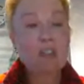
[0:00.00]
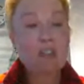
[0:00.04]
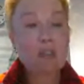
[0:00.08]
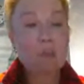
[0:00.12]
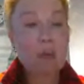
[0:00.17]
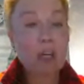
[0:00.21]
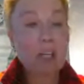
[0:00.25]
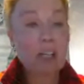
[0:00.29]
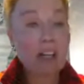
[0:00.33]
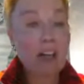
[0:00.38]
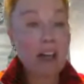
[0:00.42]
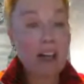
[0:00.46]
the
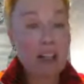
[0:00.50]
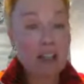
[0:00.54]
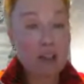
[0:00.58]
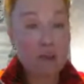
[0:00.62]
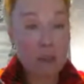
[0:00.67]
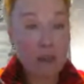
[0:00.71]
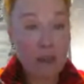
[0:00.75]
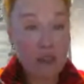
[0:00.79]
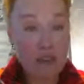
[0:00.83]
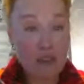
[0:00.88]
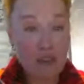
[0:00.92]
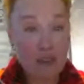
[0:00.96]
many
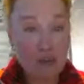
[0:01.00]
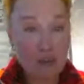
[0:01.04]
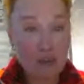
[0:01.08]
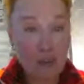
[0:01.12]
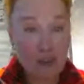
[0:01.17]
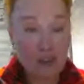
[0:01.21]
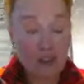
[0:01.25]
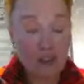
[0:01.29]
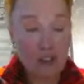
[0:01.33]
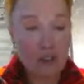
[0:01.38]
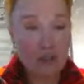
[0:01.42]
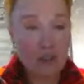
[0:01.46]
aspects of
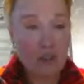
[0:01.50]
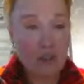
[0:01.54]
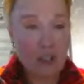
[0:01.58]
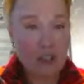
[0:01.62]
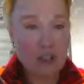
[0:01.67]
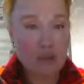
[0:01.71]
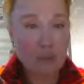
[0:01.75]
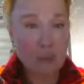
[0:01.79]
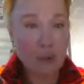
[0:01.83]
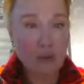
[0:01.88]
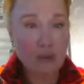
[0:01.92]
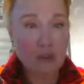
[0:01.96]

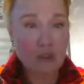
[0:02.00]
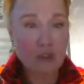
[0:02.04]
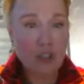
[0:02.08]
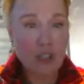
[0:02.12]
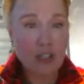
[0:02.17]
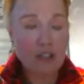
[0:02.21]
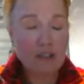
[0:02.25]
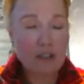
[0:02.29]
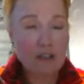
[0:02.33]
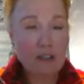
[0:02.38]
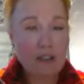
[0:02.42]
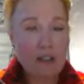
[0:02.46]
decentralized
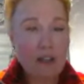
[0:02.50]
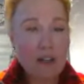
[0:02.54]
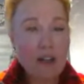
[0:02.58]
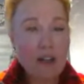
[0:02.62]
blockchains.